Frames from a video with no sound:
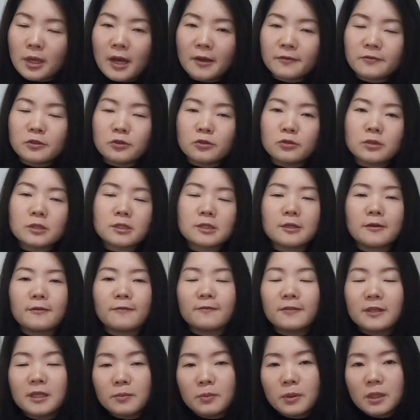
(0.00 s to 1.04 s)
You have to use the
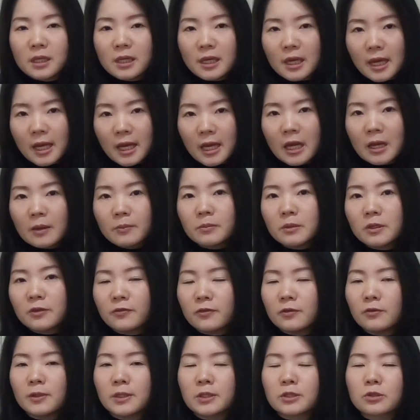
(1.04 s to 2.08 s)
VPN
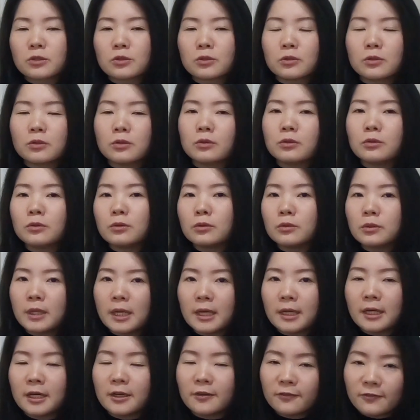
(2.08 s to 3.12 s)
if you want to
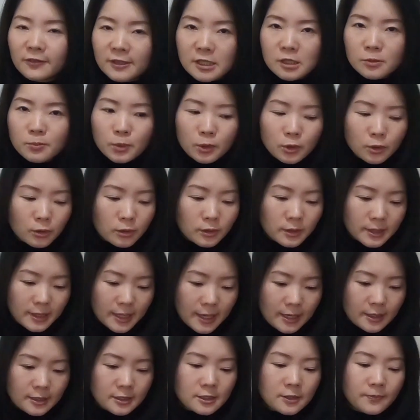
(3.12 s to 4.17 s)
get on Facebook.
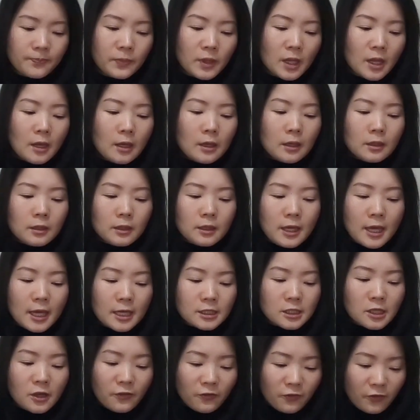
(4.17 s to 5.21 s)
Yes.
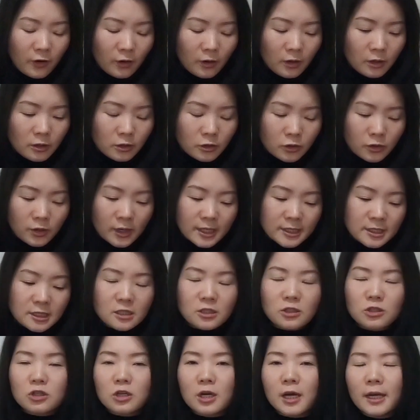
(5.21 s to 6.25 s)
Can they follow Christ
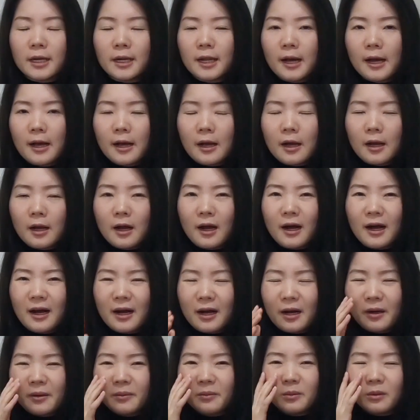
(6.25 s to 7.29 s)
in China?
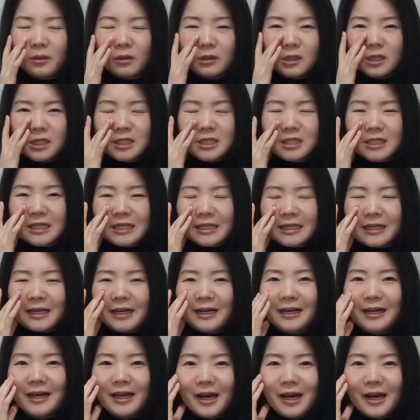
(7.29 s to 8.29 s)
Honestly,